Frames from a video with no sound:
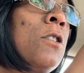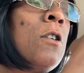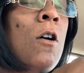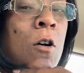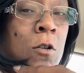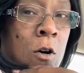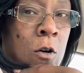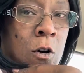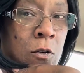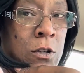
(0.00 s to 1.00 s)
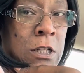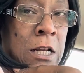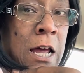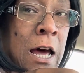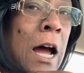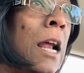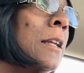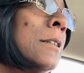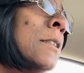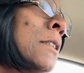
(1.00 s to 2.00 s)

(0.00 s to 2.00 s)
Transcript: to all go over to that island,